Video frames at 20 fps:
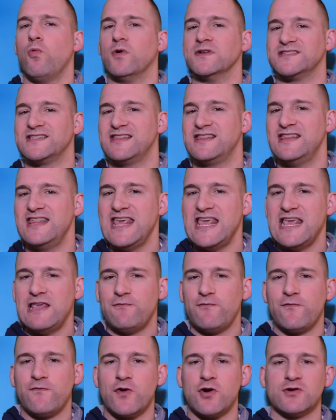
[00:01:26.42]
was
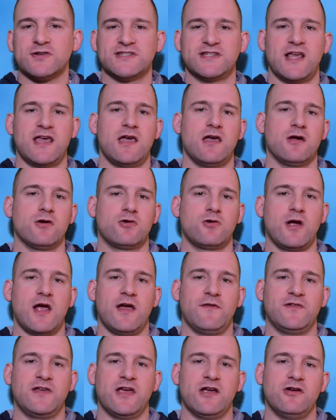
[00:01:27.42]
the first
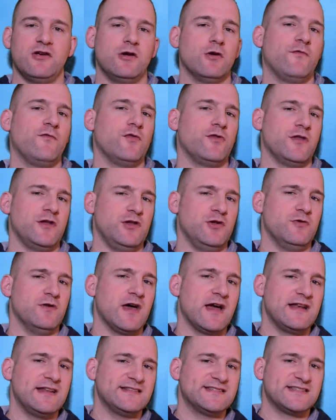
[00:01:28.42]
aircraft carrier for the
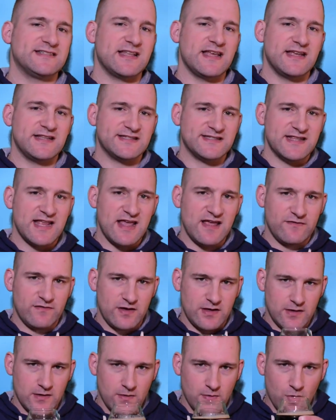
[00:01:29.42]
United States
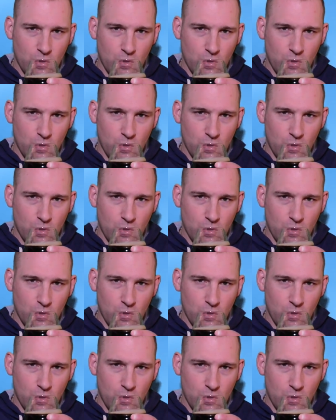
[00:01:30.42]
Navy.